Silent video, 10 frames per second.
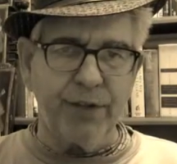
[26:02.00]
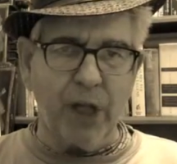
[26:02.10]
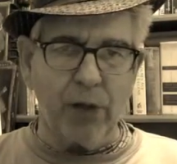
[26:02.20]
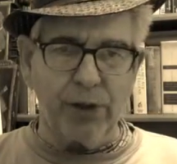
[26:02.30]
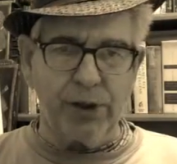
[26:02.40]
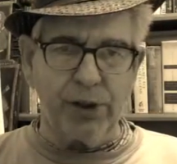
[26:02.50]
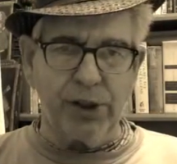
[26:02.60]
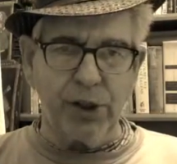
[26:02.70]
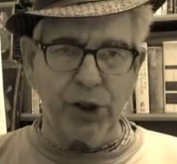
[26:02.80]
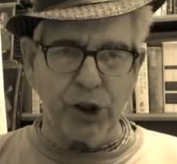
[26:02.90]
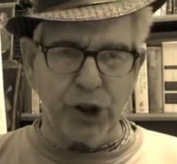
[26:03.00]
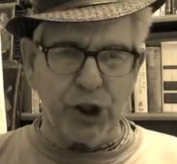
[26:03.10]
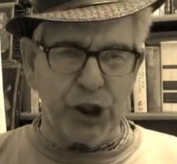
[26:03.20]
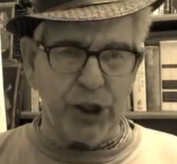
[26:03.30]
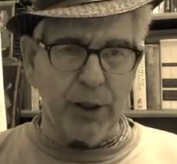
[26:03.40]
of thousands
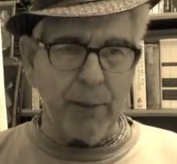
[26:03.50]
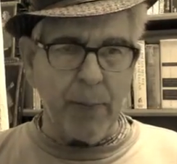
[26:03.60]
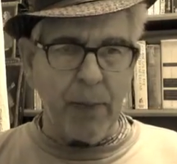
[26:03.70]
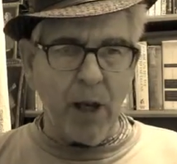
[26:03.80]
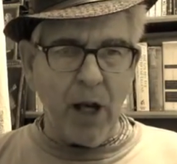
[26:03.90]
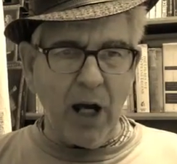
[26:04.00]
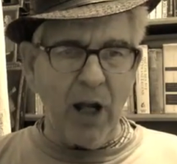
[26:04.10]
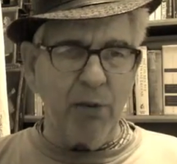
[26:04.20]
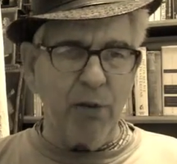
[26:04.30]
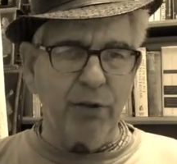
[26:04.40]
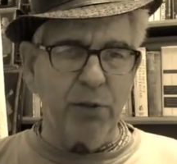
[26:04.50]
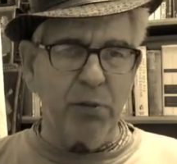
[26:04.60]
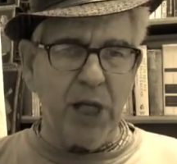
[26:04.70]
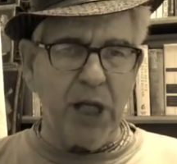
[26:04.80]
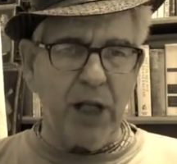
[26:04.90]
interred, I'm every
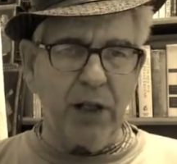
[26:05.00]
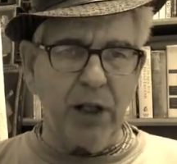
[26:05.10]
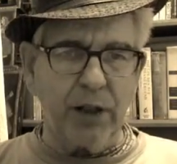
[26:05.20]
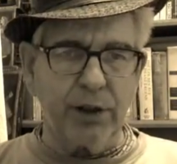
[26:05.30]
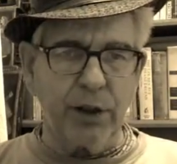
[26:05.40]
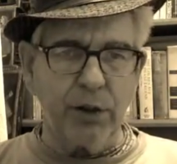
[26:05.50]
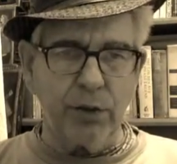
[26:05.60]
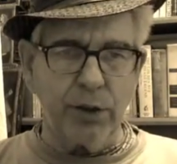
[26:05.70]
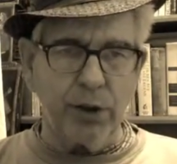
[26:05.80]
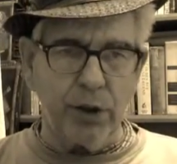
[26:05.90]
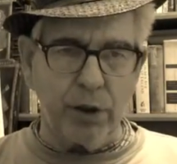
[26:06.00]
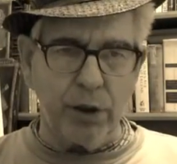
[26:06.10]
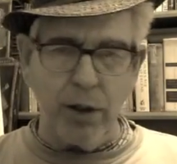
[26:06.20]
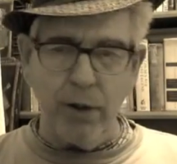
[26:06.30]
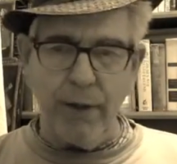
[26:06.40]
man executed
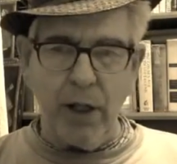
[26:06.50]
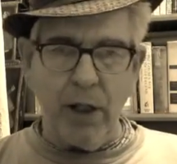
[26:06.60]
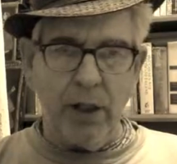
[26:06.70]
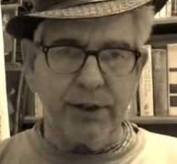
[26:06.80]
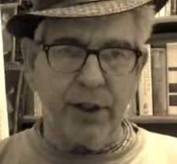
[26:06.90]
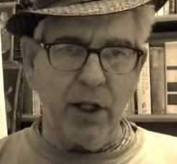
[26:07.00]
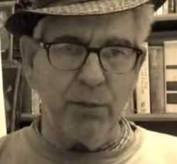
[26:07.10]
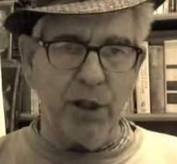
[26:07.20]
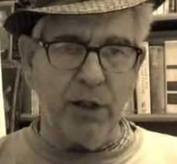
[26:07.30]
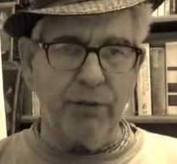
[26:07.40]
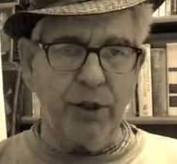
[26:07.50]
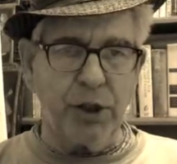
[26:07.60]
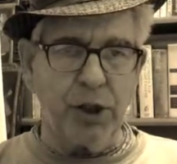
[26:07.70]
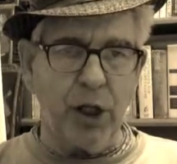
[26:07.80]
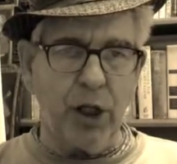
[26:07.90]
here, as I'm
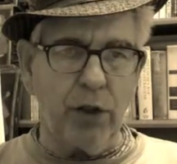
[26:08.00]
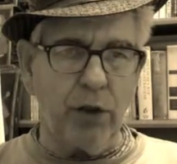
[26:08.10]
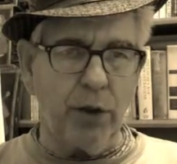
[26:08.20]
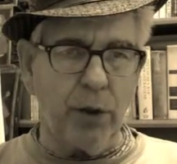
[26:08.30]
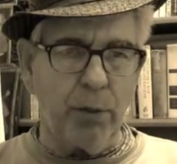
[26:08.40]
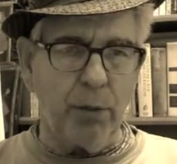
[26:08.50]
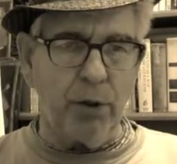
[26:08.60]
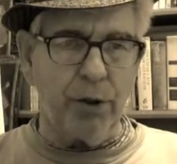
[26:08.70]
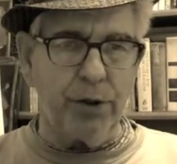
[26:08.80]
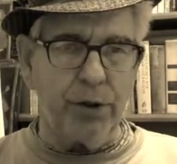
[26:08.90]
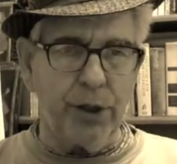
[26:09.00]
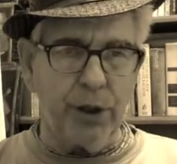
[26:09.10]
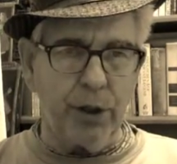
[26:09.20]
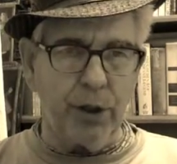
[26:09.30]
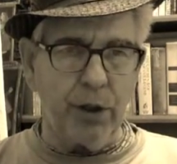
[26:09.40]
every child murdered
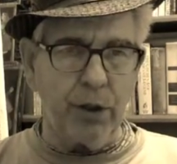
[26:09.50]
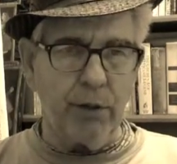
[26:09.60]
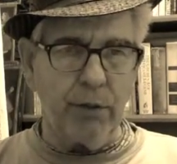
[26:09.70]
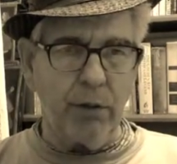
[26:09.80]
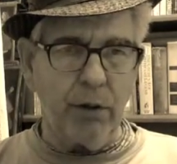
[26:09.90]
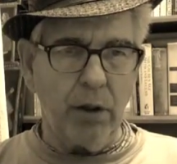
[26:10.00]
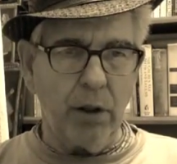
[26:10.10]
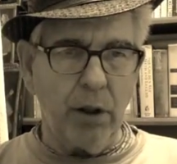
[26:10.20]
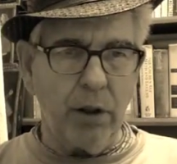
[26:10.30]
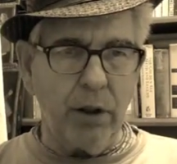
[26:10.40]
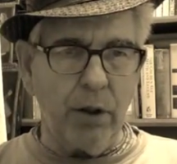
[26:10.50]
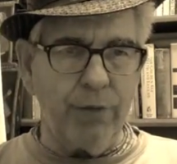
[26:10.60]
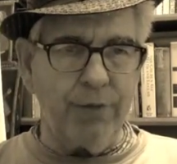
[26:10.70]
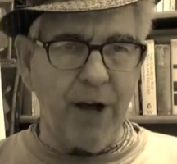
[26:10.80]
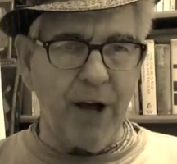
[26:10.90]
here.
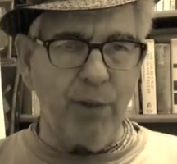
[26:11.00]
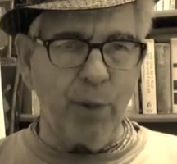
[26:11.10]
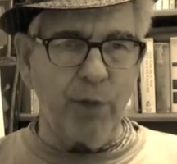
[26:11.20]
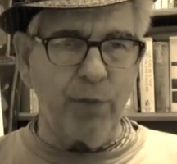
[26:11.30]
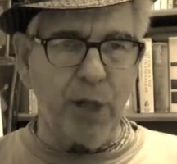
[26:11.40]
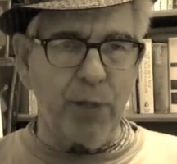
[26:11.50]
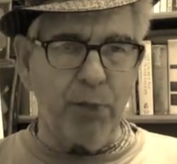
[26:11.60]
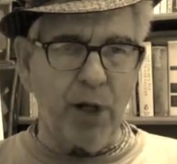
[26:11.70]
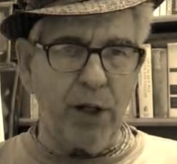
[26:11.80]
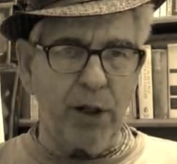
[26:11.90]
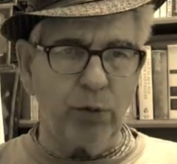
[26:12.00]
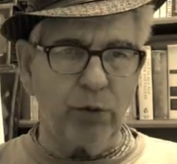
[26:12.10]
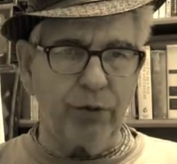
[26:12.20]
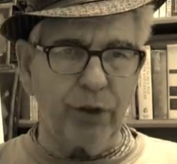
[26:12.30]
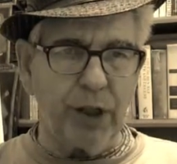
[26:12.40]
No fibre of my body
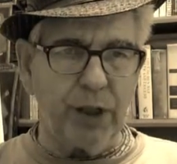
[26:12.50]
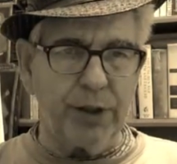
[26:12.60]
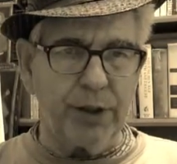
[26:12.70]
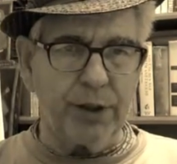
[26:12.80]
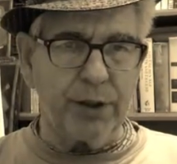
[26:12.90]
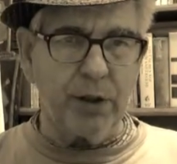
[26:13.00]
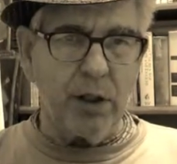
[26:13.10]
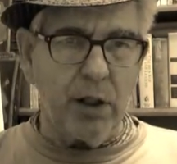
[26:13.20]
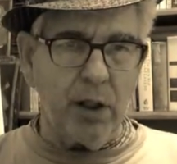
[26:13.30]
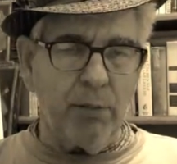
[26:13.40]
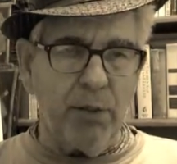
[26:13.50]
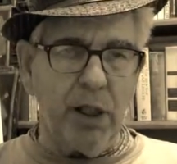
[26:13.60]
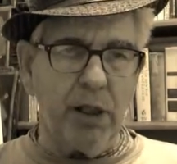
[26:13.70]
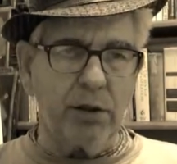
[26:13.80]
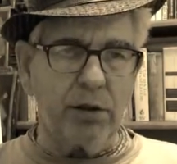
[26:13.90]
will forget this.
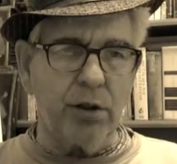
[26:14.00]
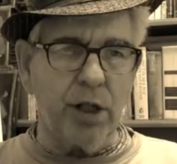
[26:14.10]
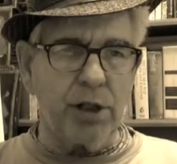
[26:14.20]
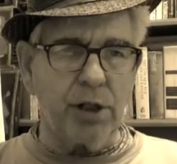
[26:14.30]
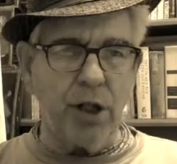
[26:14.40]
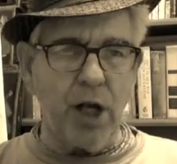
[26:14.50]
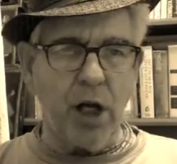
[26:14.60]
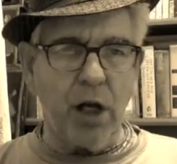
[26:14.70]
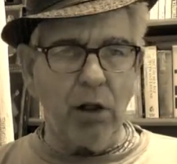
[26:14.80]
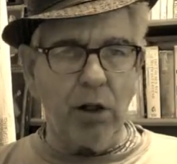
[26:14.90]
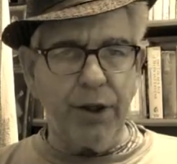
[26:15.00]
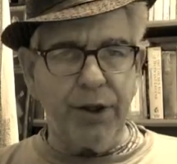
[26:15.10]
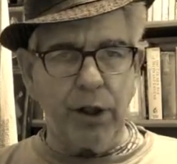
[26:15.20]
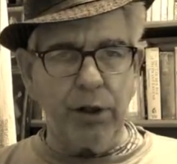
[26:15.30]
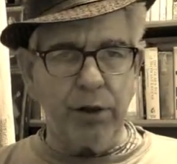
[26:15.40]
May Internationale
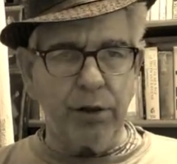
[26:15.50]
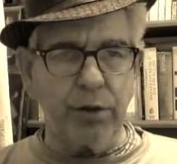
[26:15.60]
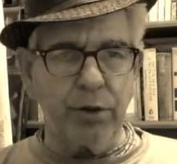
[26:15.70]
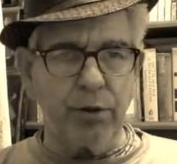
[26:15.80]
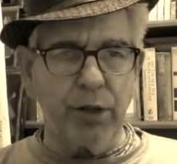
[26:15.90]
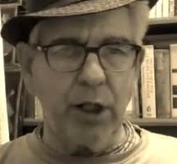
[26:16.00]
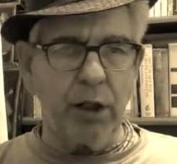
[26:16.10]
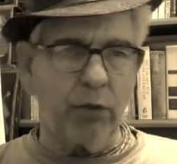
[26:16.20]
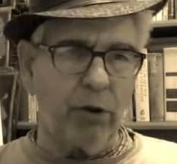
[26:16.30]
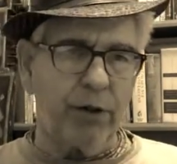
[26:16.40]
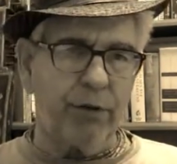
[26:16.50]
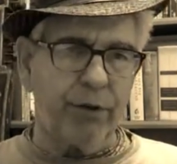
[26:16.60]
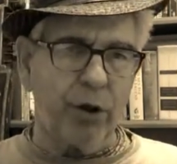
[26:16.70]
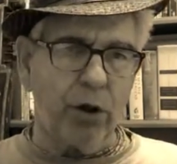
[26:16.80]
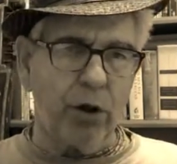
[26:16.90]
thunder and ring when
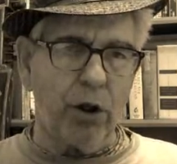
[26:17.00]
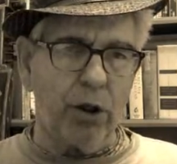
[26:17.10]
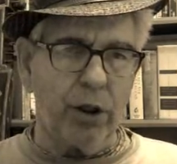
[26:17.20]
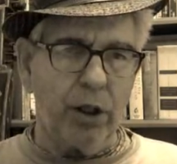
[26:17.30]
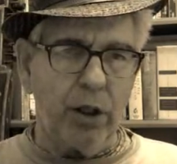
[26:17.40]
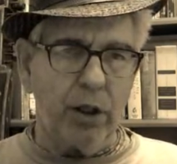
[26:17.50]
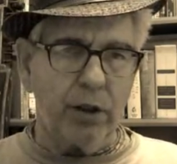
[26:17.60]
for all